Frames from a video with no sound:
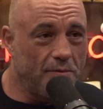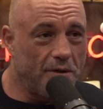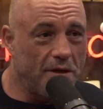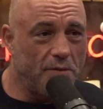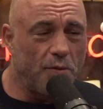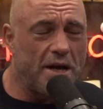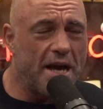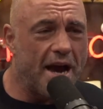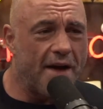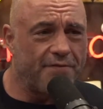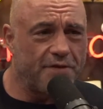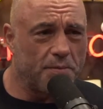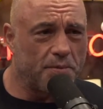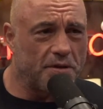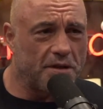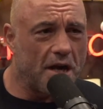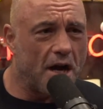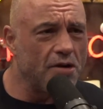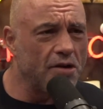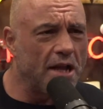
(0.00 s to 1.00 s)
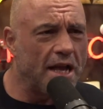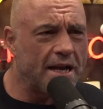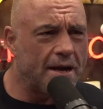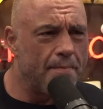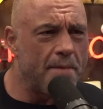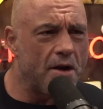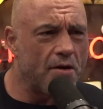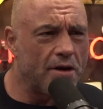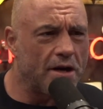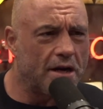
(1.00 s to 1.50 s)
We have to protect. Unlike
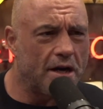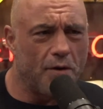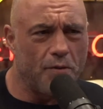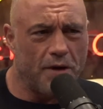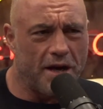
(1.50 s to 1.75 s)
America,